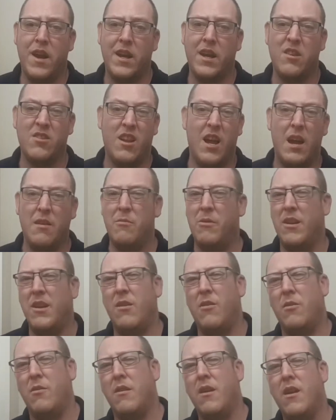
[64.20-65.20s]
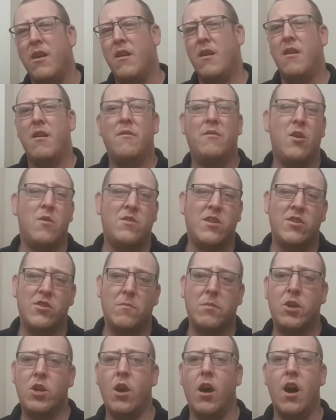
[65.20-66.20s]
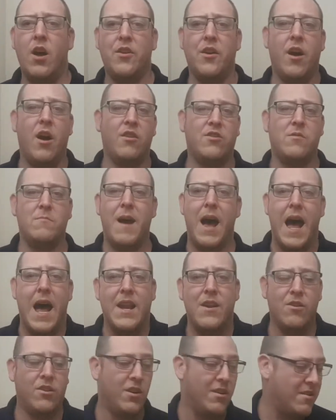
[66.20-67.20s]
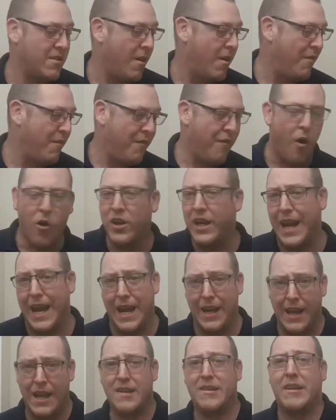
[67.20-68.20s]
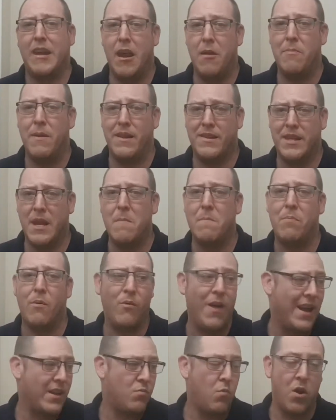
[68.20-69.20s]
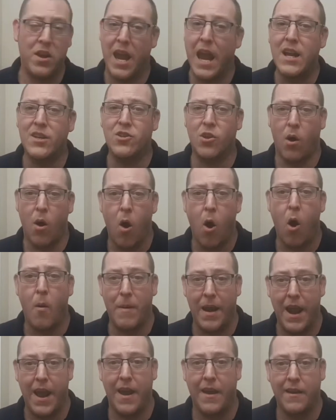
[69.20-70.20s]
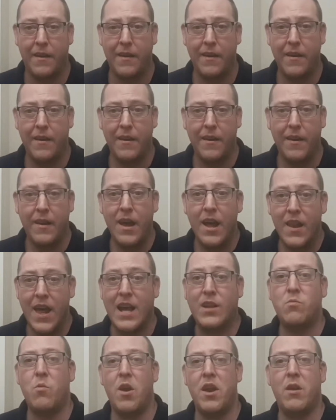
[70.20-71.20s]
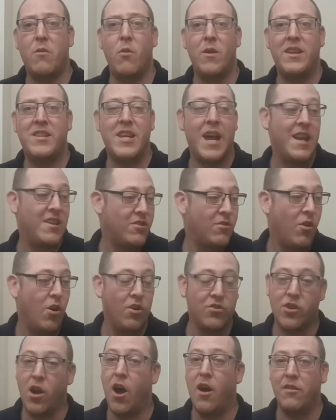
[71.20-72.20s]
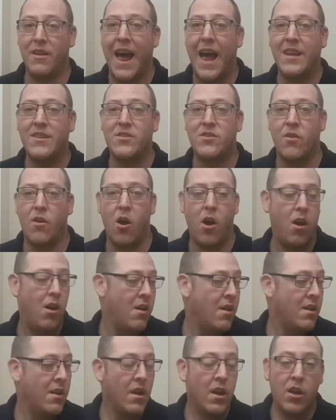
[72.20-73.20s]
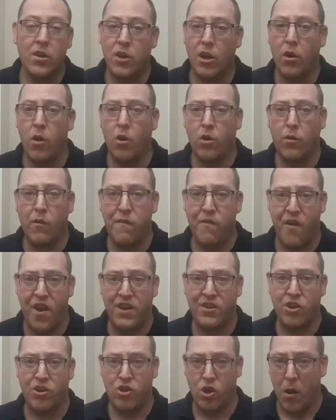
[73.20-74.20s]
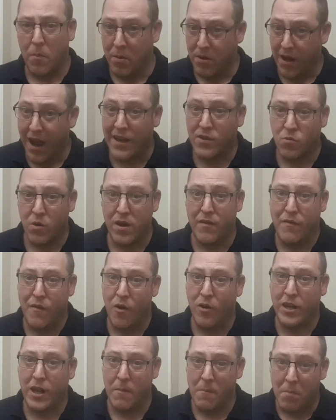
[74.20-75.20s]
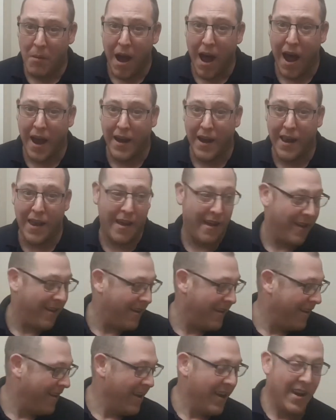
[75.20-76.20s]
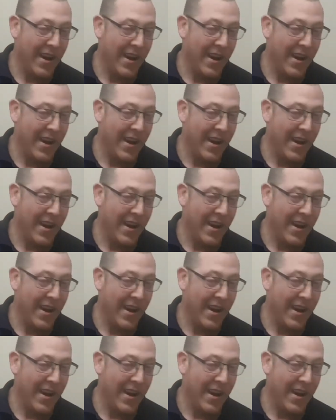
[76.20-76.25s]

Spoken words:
fingers. Like, you know, using some cod or some haddock. And they're like, fuck it, let's keep it simple. That's what you eat at home, innit? That's what you go in Tesco's or Asda or your local freezer shopping, that's what you fucking buy, isn't it?